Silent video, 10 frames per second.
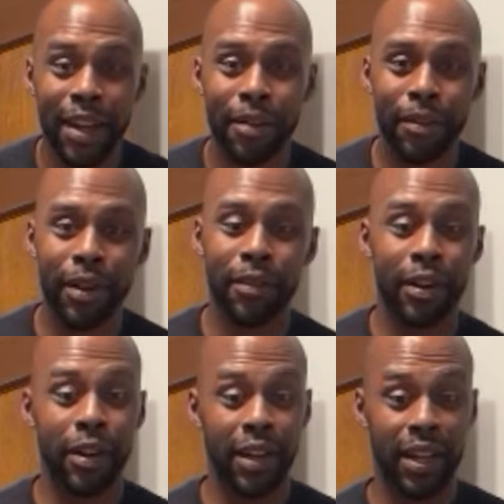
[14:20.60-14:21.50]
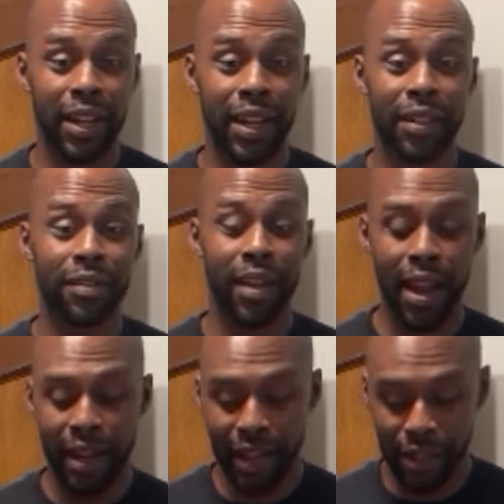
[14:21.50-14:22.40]
very, very
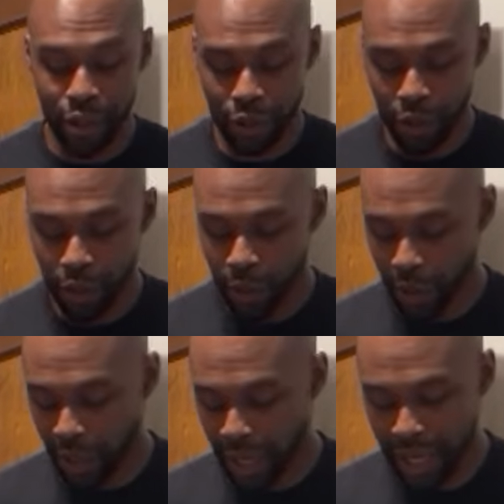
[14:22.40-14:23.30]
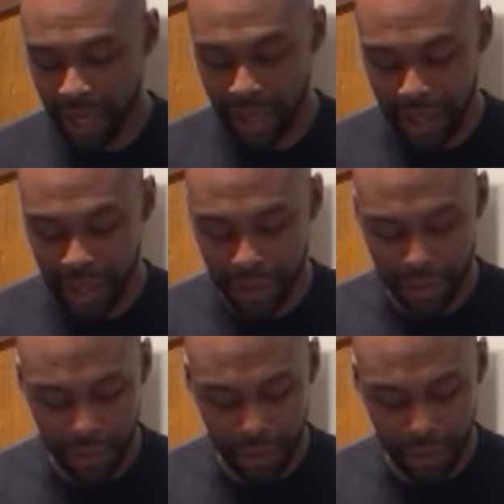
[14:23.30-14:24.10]
excited to get this